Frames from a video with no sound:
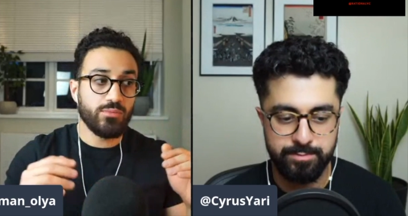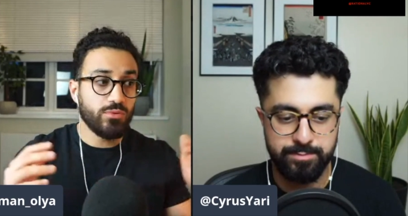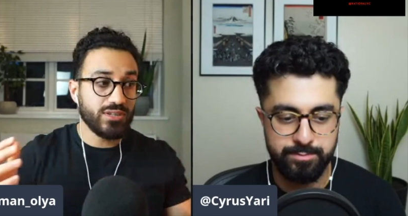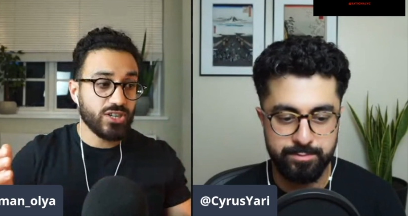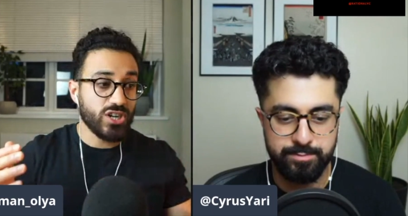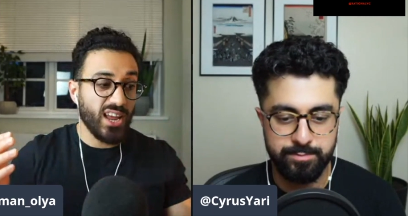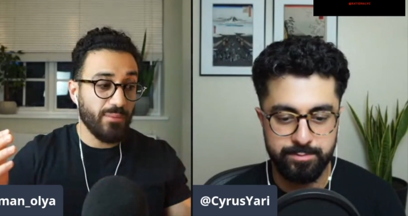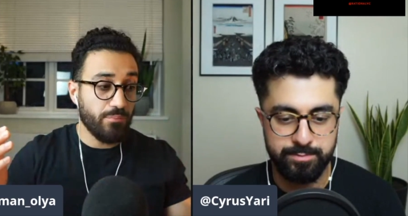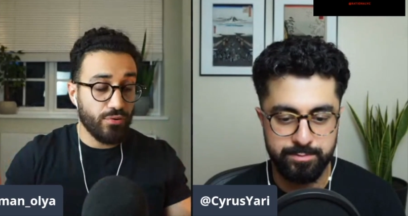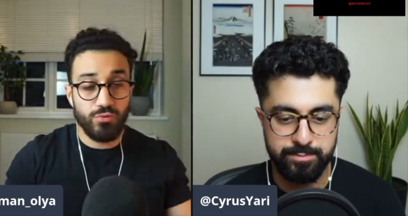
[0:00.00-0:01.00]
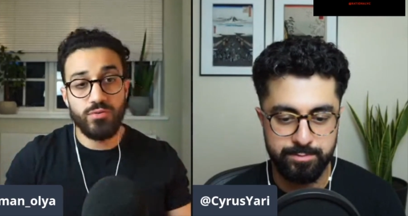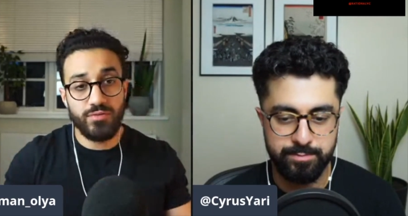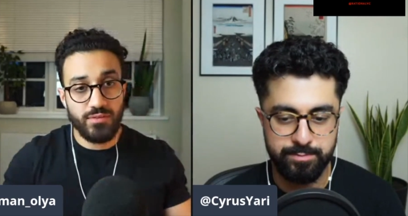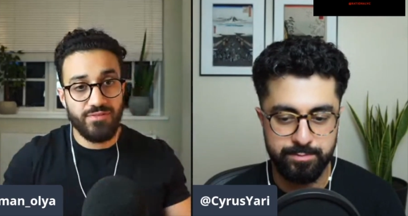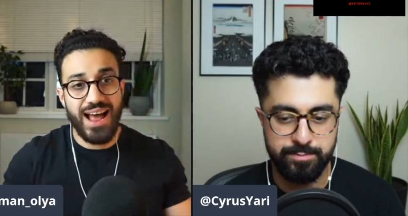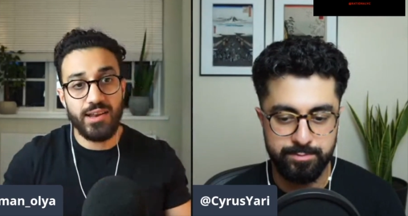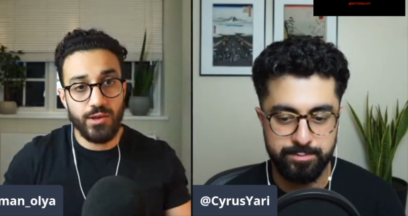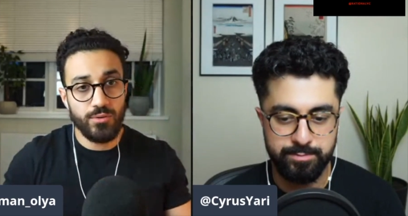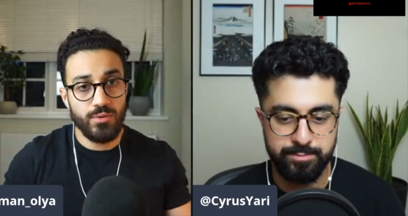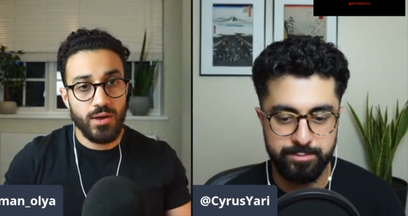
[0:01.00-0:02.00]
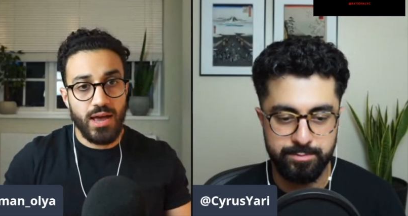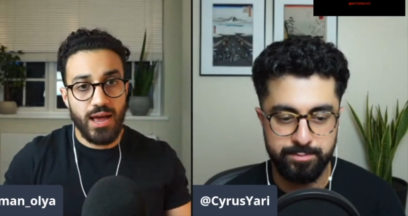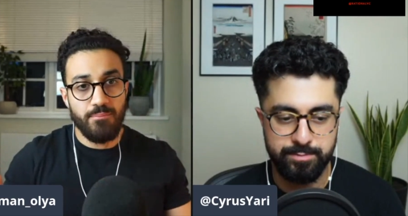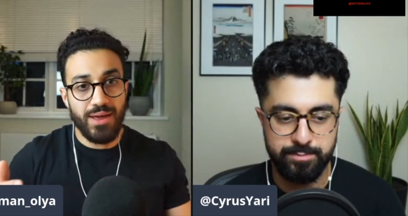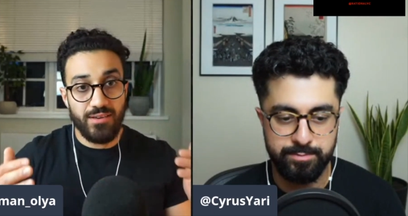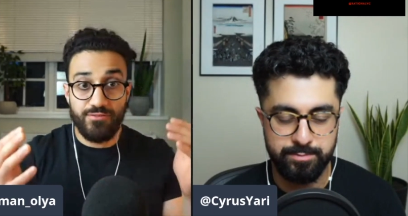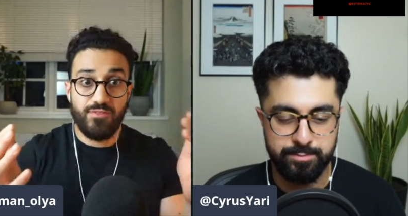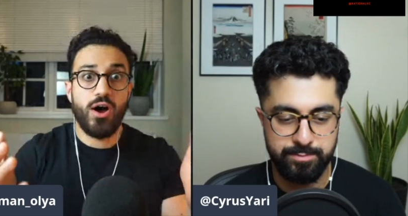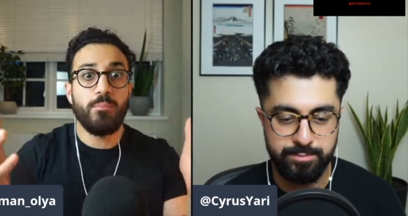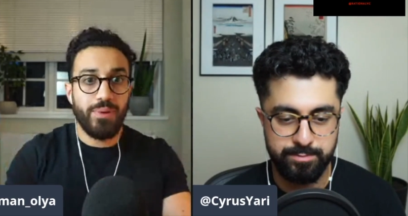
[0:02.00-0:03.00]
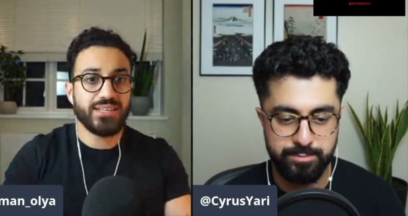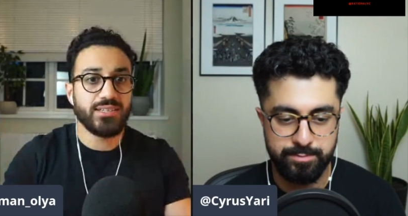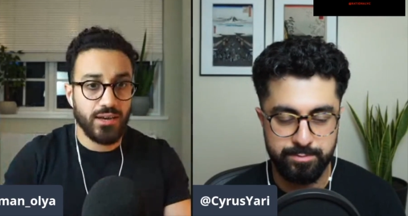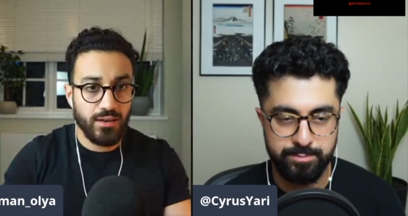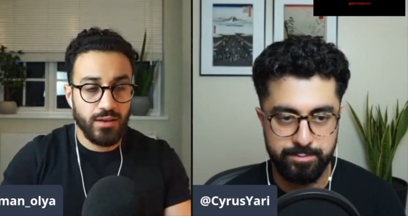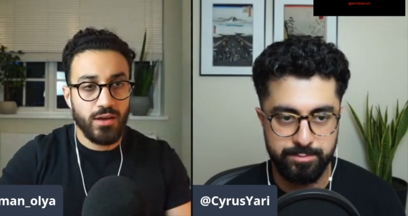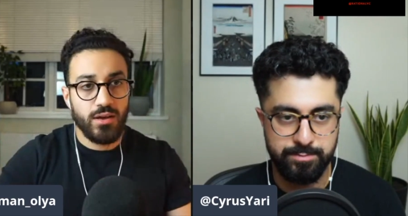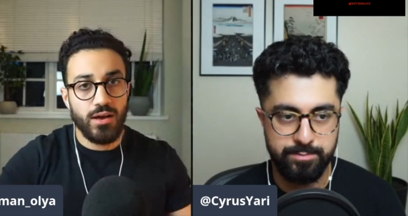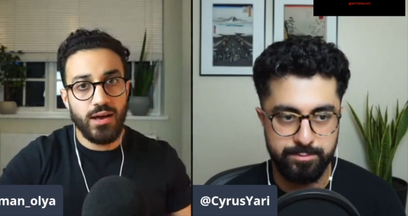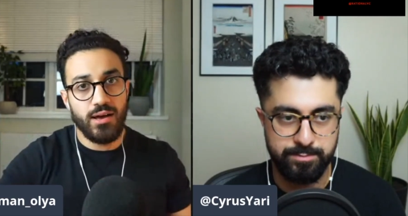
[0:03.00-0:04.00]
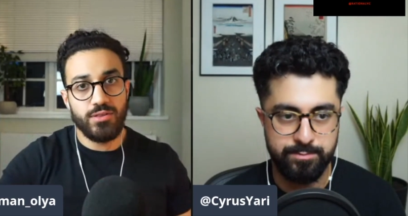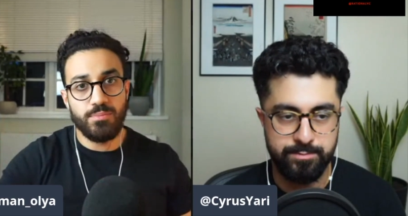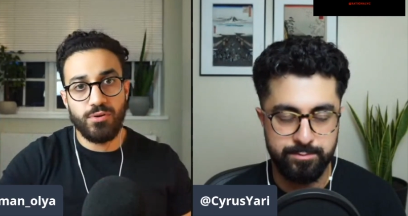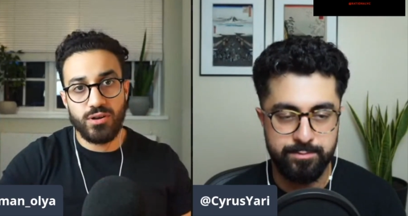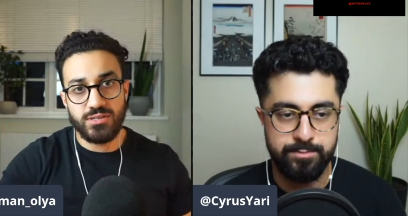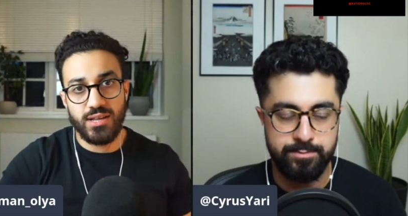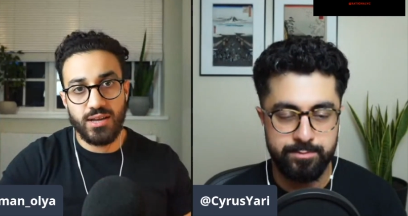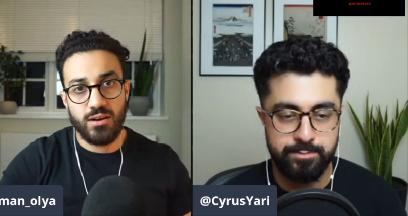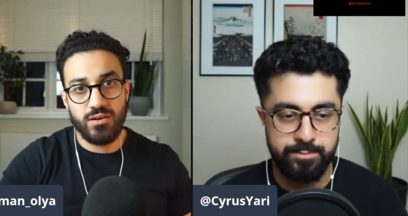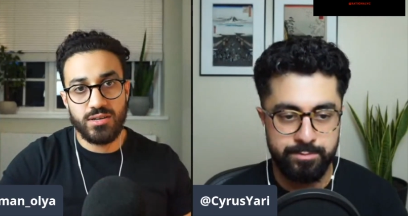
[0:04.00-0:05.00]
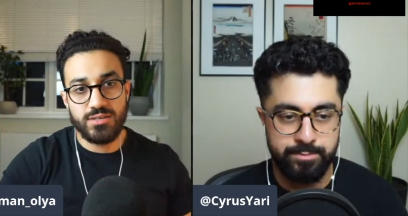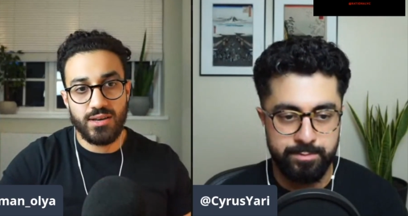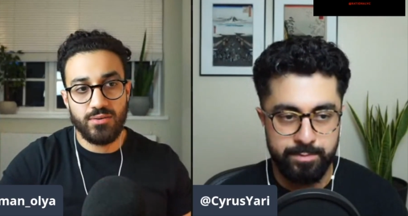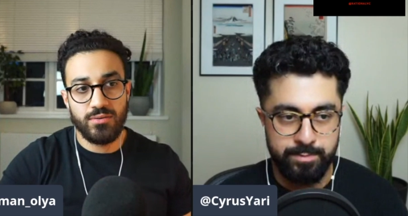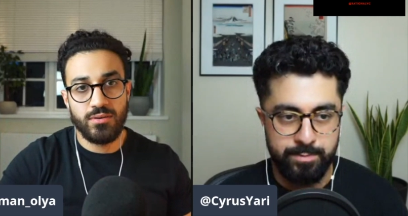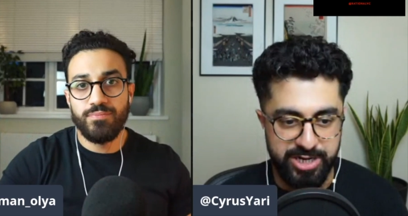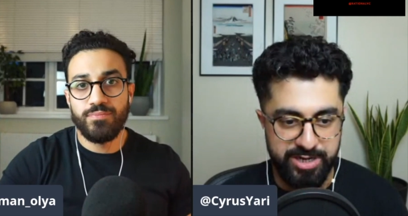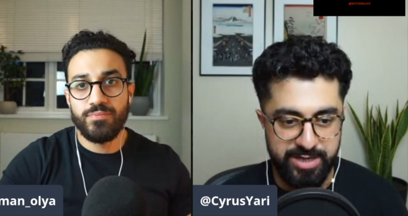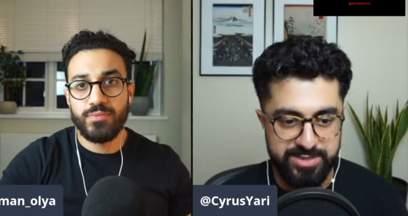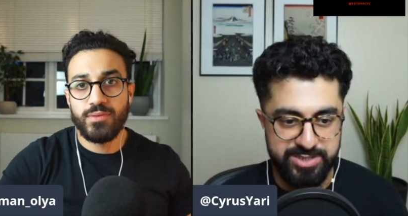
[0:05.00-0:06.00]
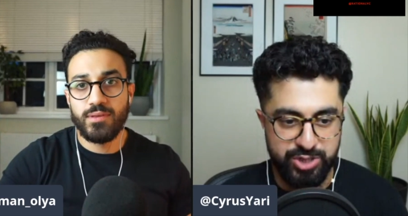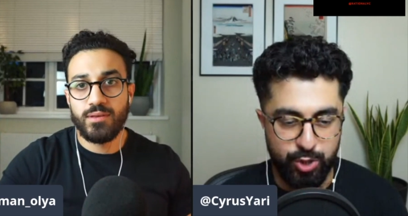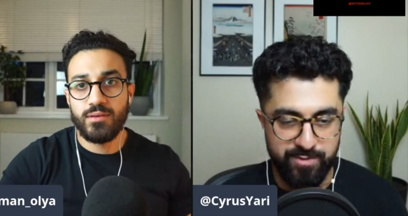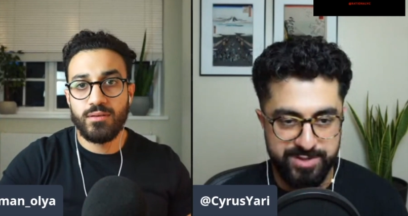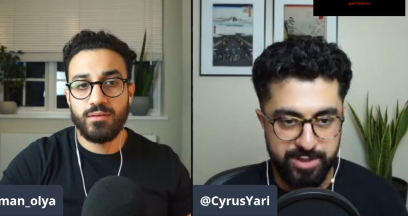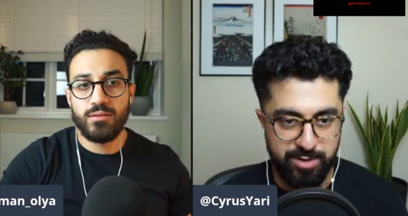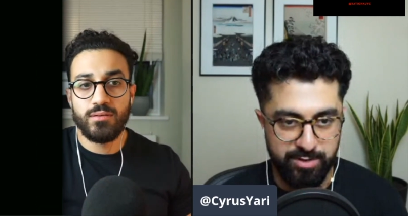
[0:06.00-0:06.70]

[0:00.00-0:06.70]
Speaker 1: that will essentially improve the value and make far better the products that they currently sell.
Speaker 2: It solves a lot